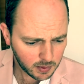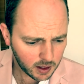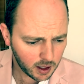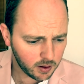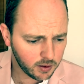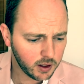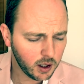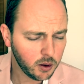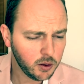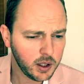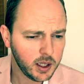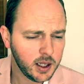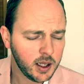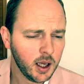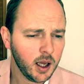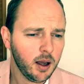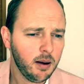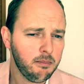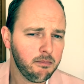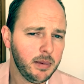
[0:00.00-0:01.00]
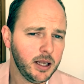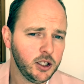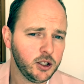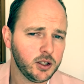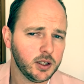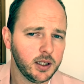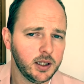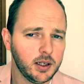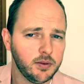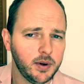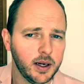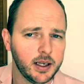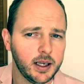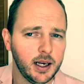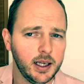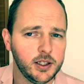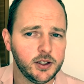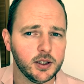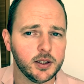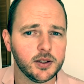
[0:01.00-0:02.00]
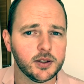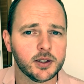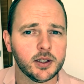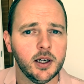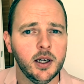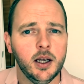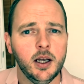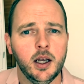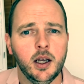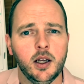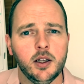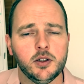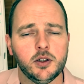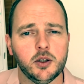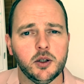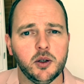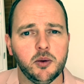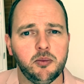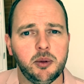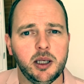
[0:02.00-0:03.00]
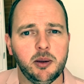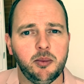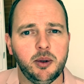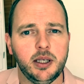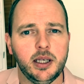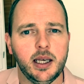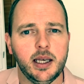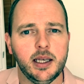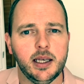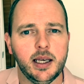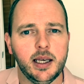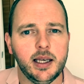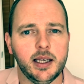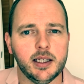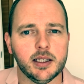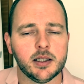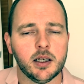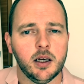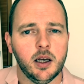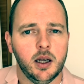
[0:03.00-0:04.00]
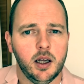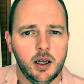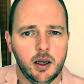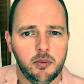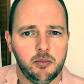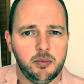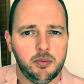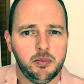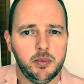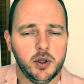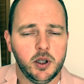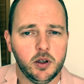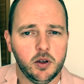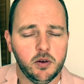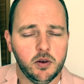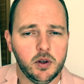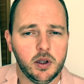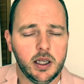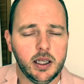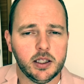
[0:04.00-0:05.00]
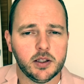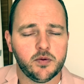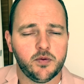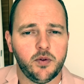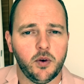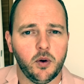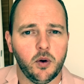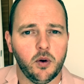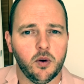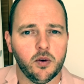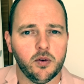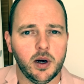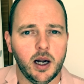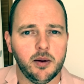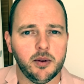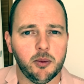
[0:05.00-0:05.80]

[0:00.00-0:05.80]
The only mention in the regulations to PPE is is for um, the